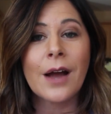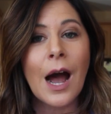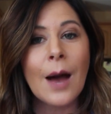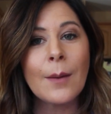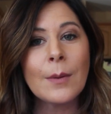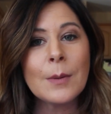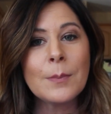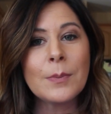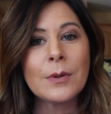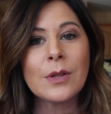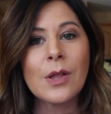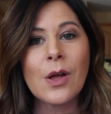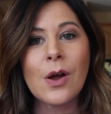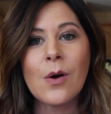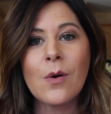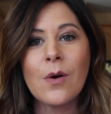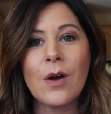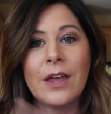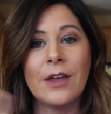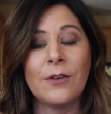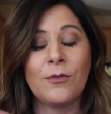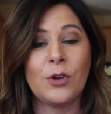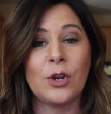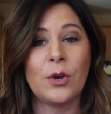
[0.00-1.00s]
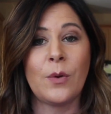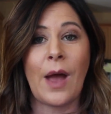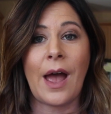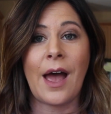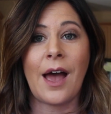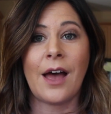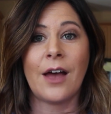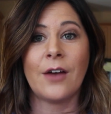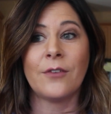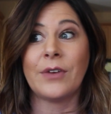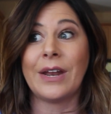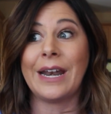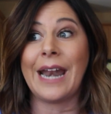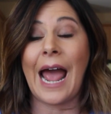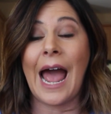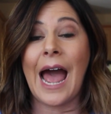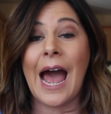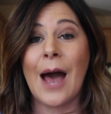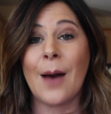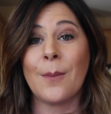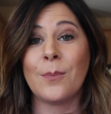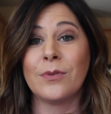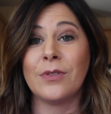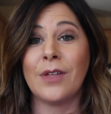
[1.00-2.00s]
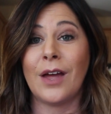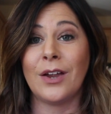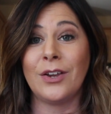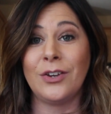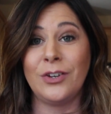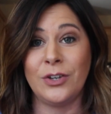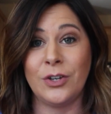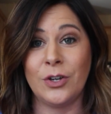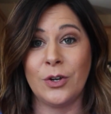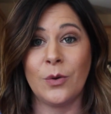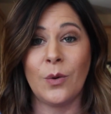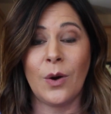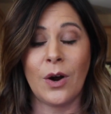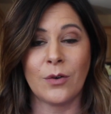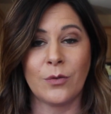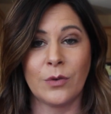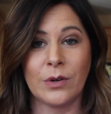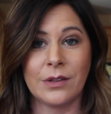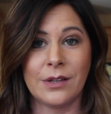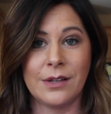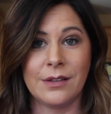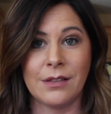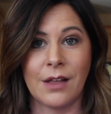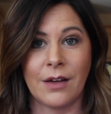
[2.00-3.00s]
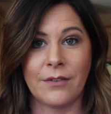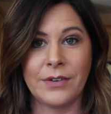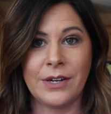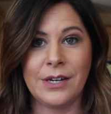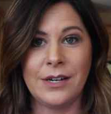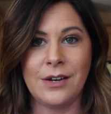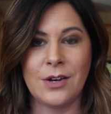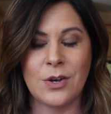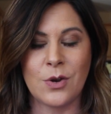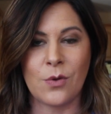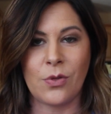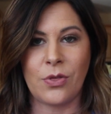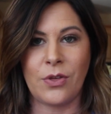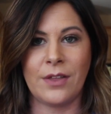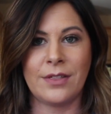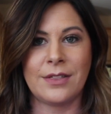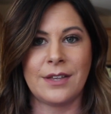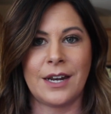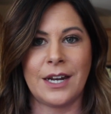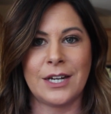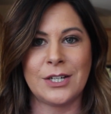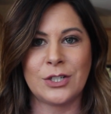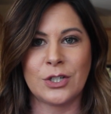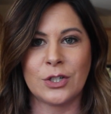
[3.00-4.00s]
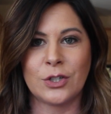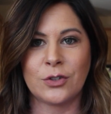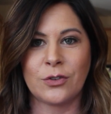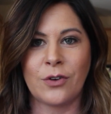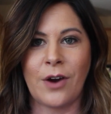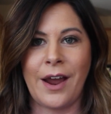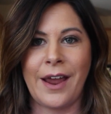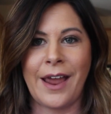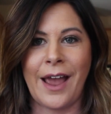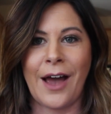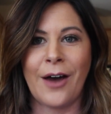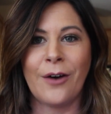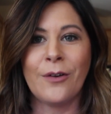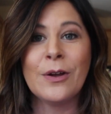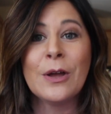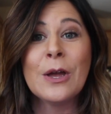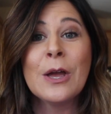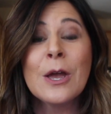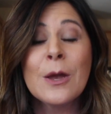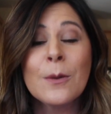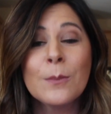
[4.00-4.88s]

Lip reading: Comment below if you have an app that you are really loving and you think that I should try out.